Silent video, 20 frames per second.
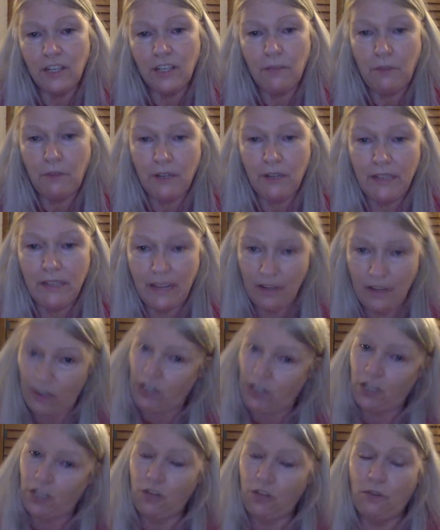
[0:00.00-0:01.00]
to present
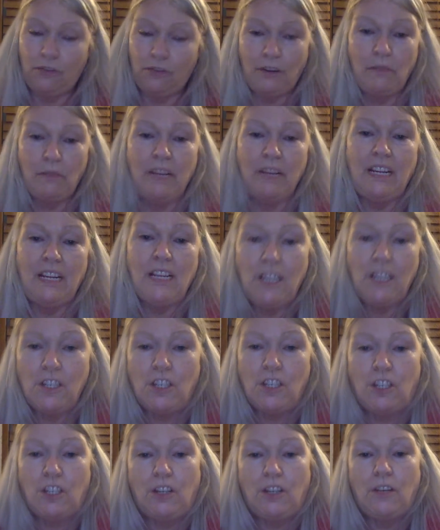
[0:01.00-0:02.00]
to you from
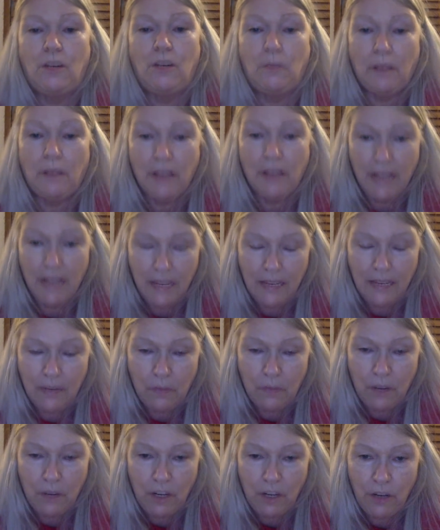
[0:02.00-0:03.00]
each place
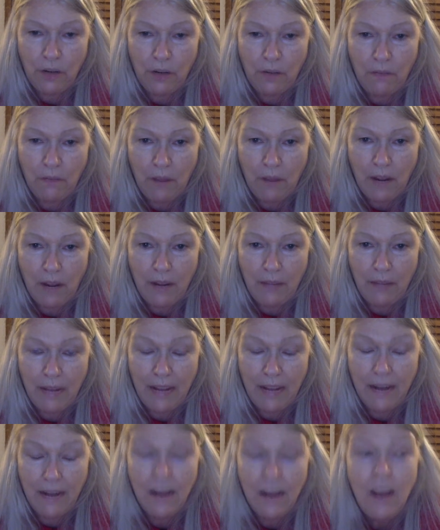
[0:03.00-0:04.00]
where you can buy a pen.